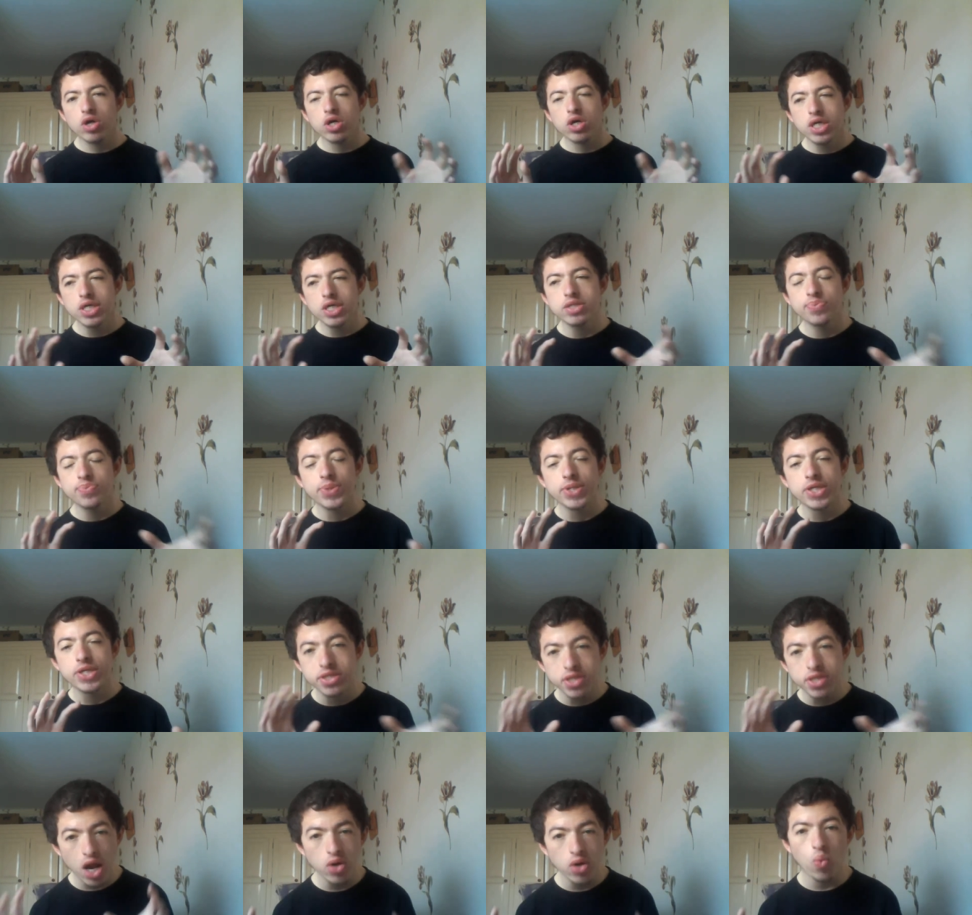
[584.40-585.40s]
because the
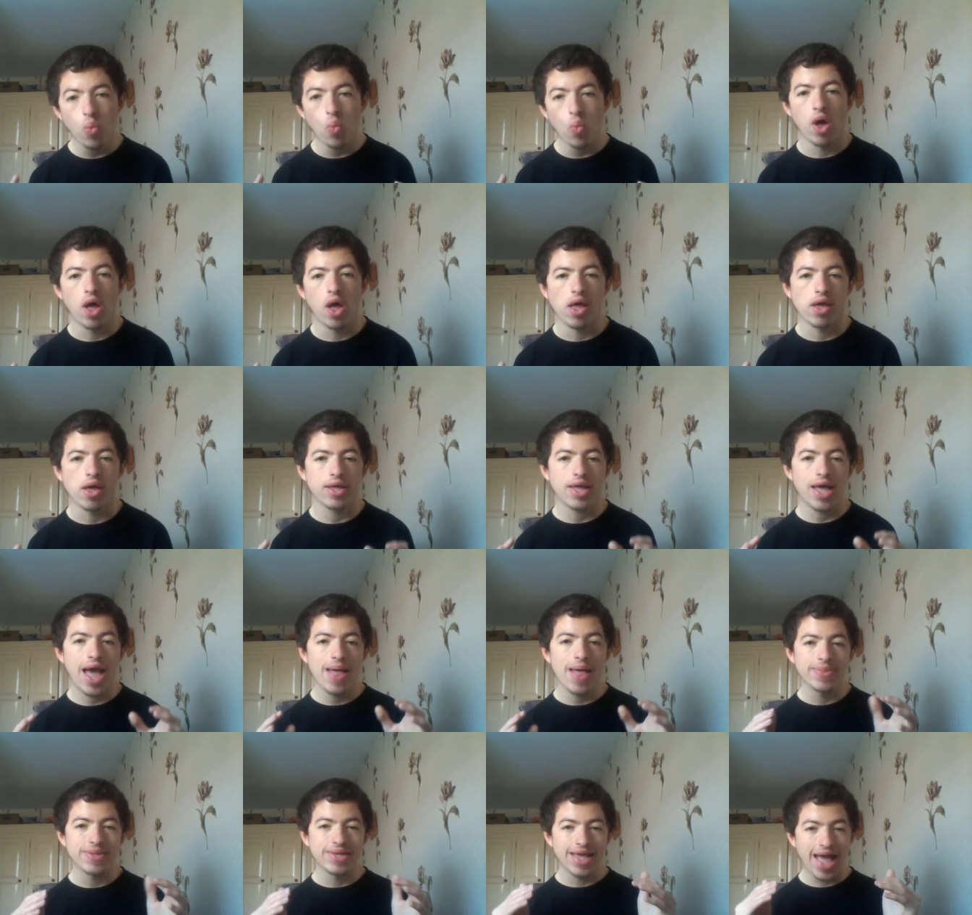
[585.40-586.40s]
stunt work
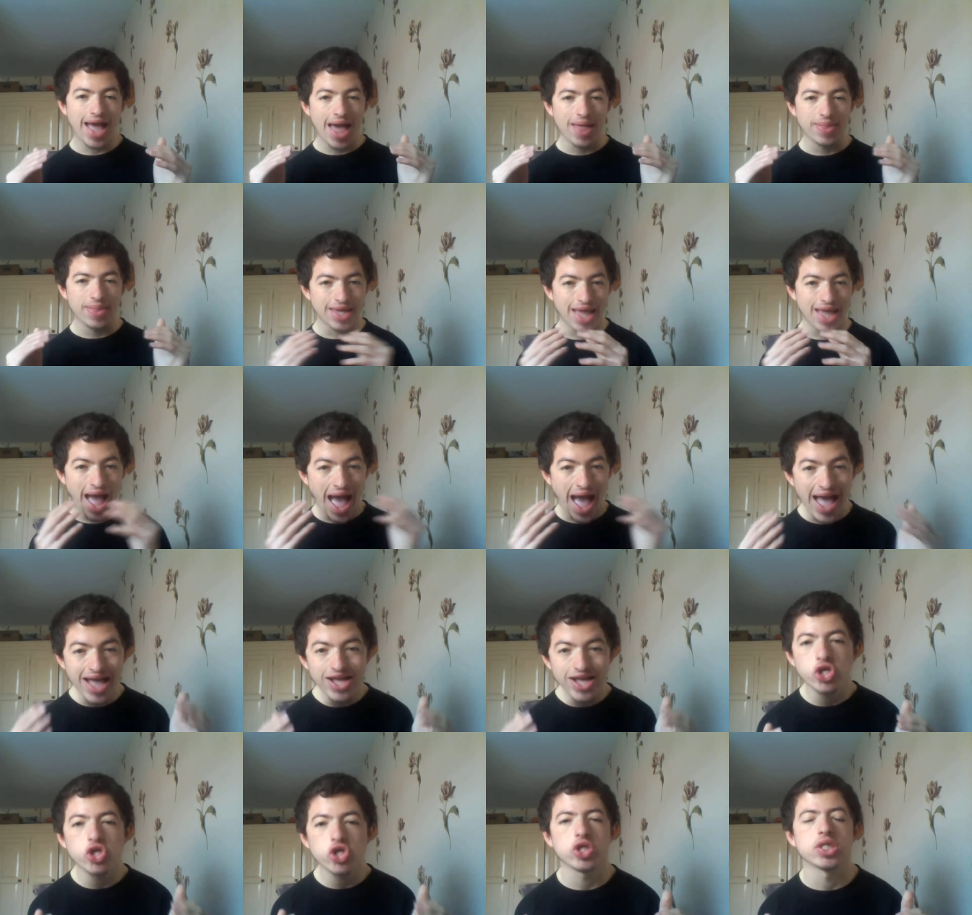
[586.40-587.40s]
and the and the
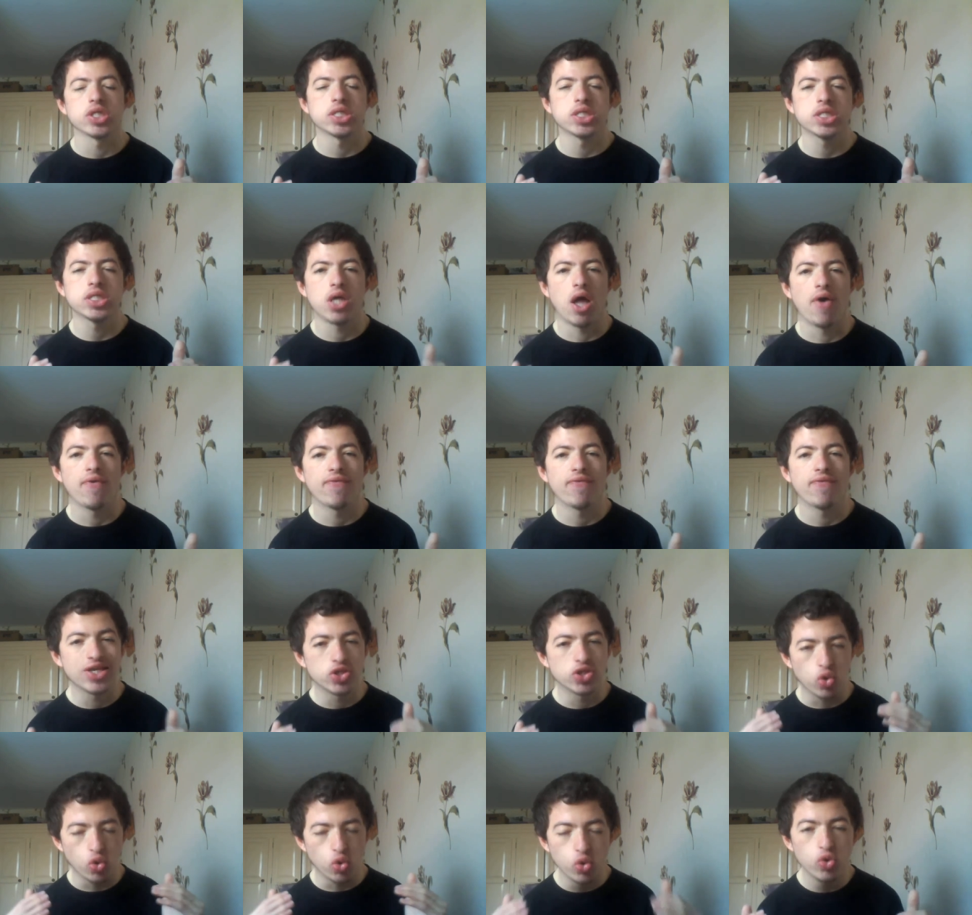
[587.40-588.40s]
action stuff is
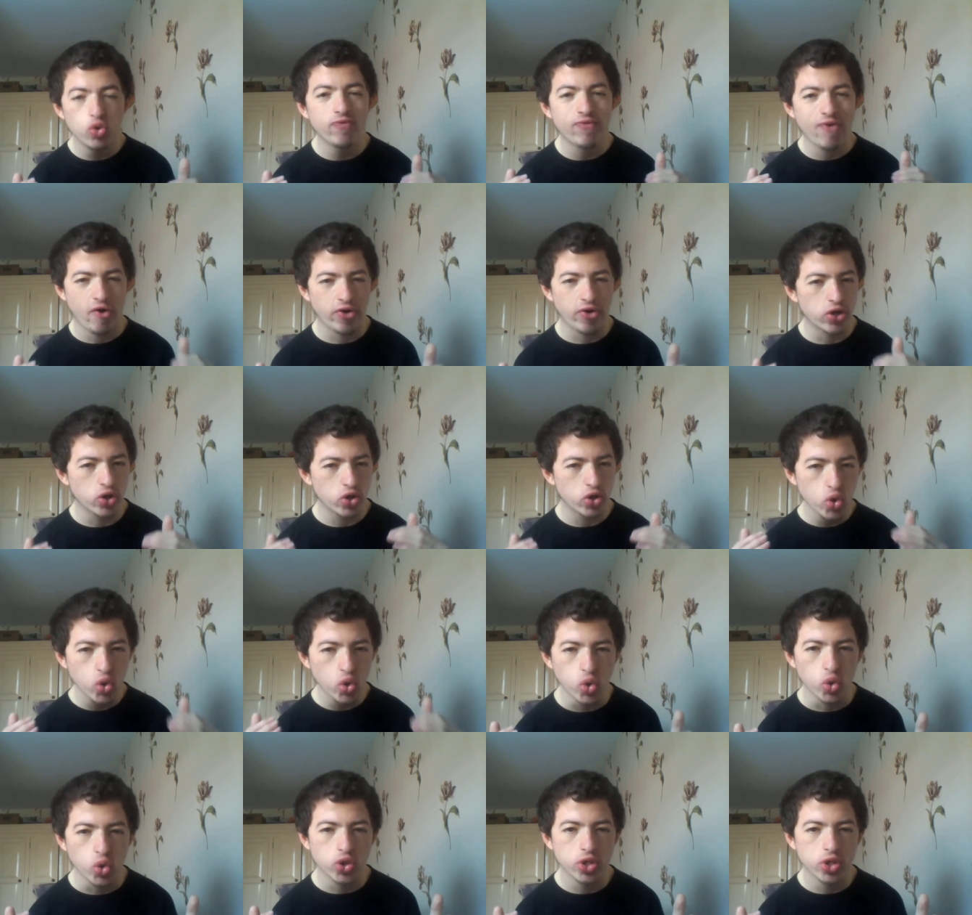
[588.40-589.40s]
all very
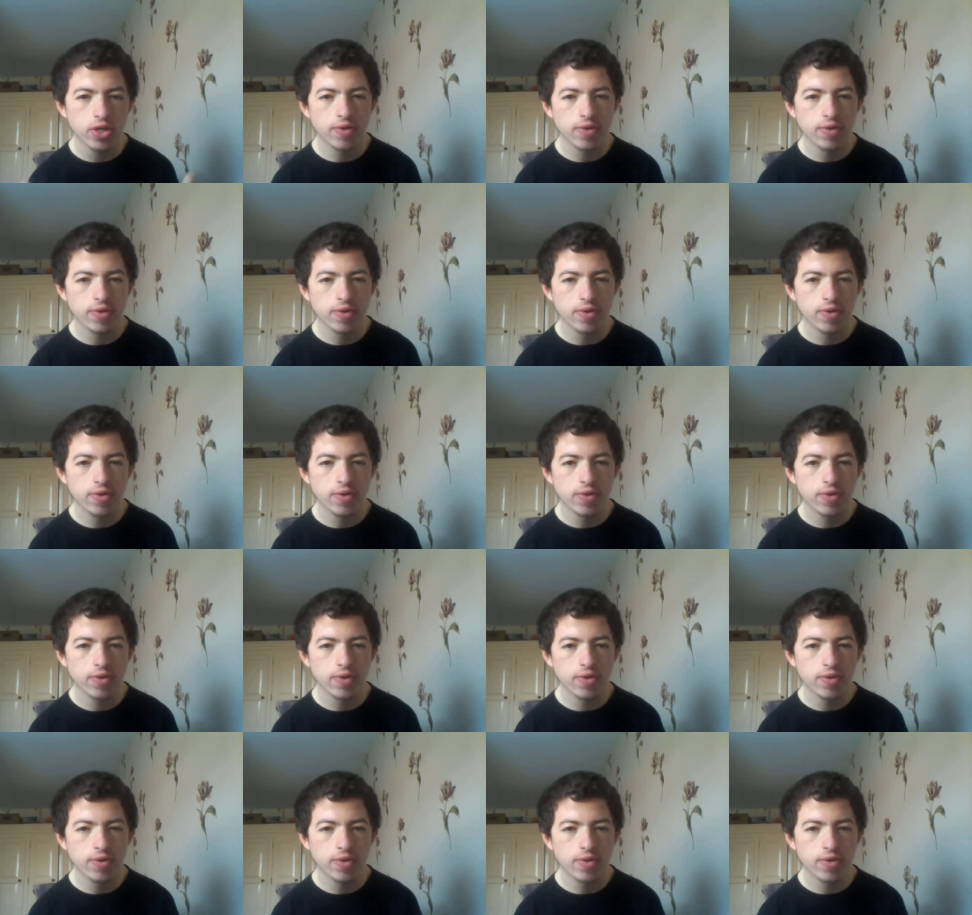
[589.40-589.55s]
good.